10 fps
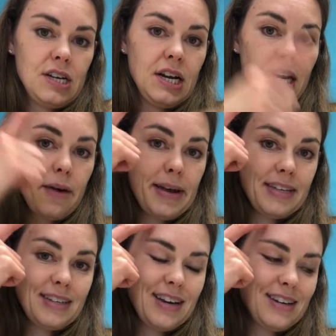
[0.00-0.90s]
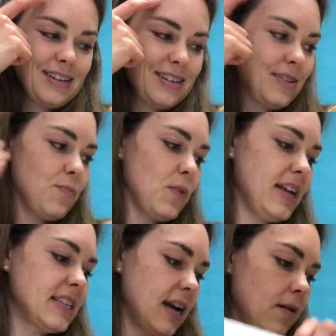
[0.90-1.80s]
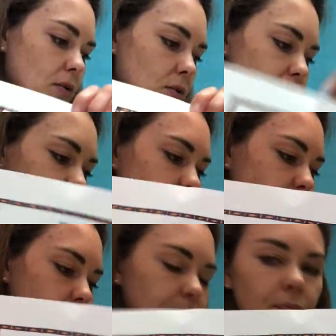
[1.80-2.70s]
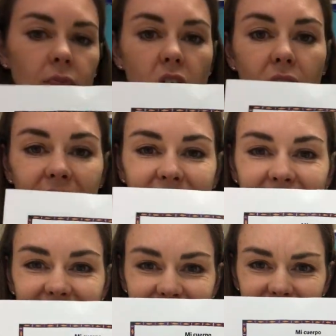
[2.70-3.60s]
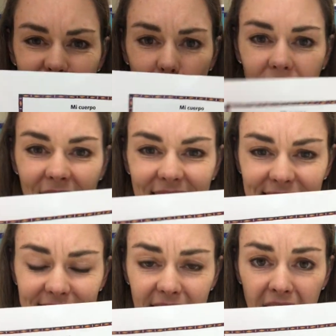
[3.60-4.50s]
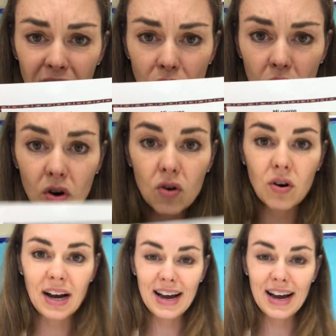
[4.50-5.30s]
cabeza. Buen trabajo. All right, next is your dedo.